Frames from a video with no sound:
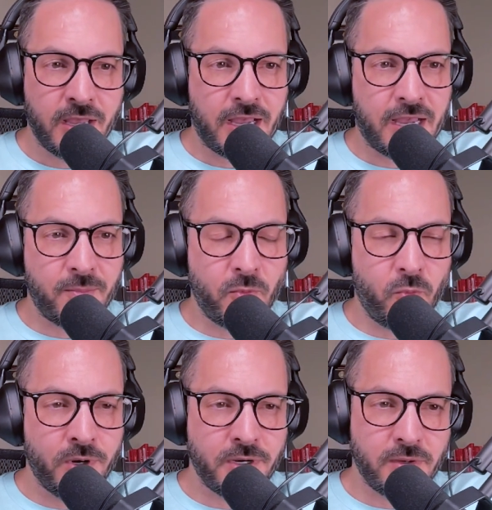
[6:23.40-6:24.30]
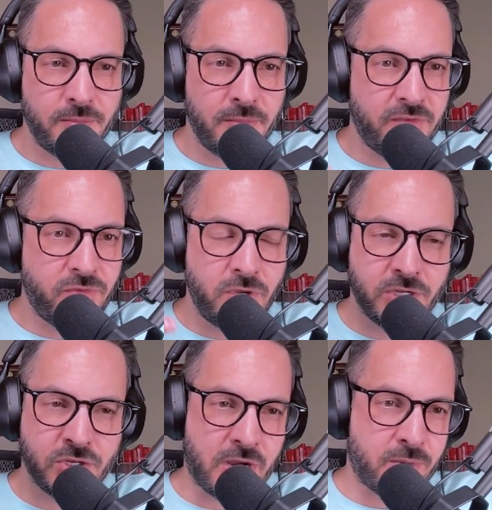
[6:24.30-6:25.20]
if you
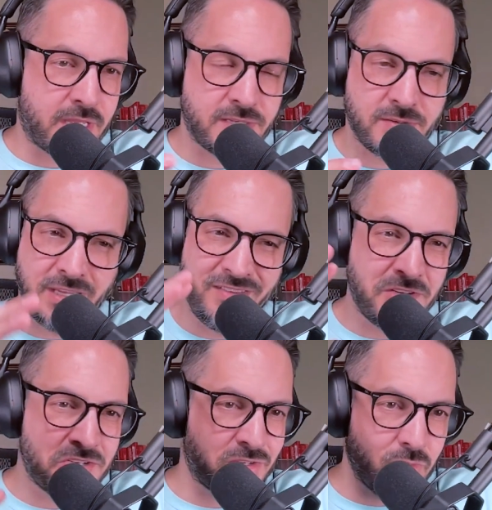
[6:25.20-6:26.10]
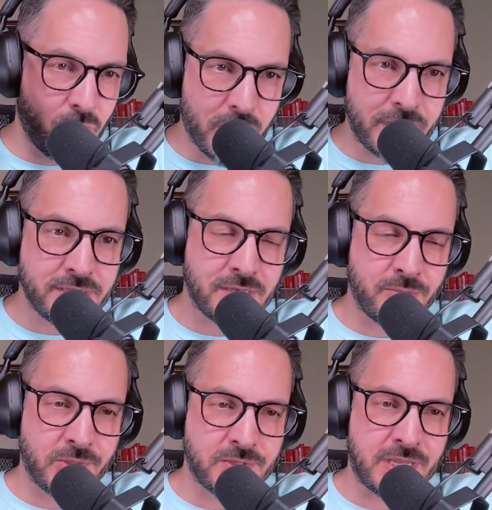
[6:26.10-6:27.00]
could share with us even just one
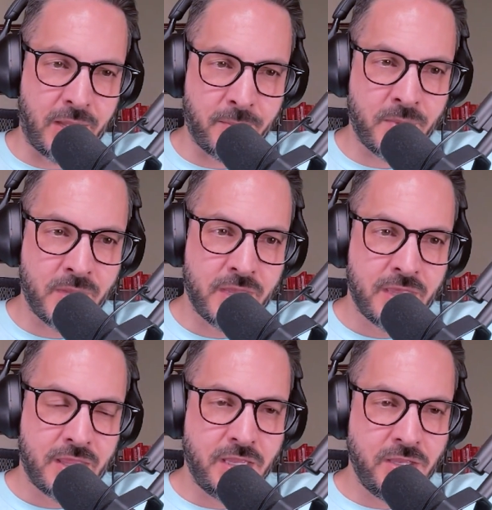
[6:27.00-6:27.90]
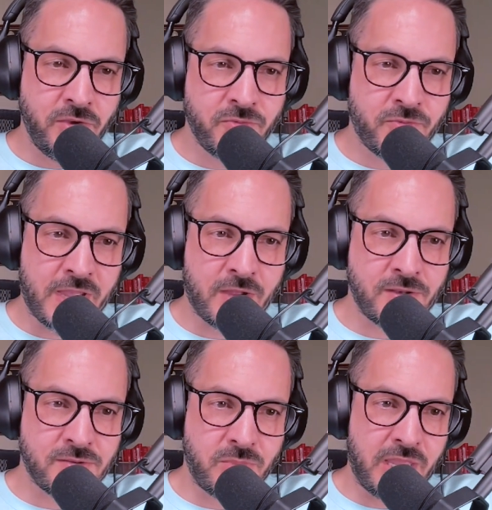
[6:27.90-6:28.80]
simple tip that you
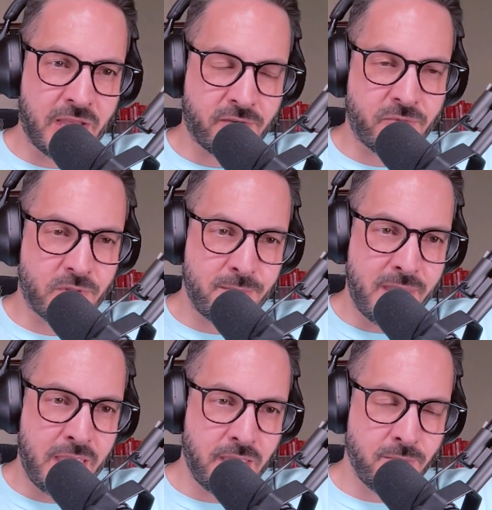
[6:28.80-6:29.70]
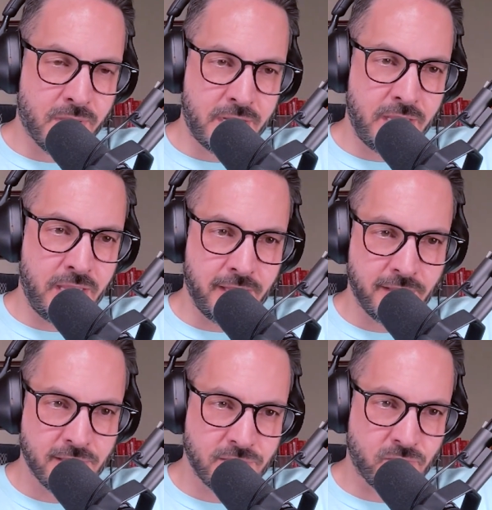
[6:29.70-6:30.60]
found to be helpful in making money
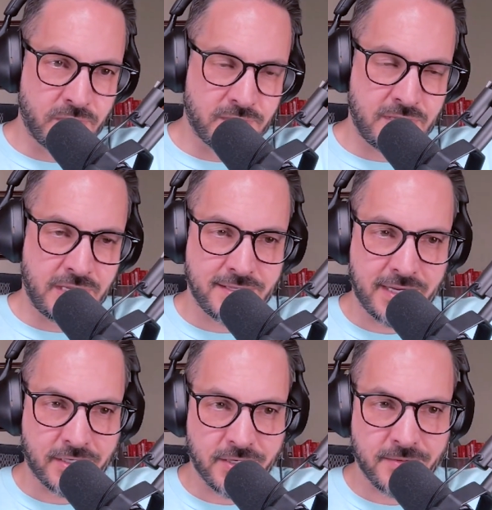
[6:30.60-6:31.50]
in this real estate sector.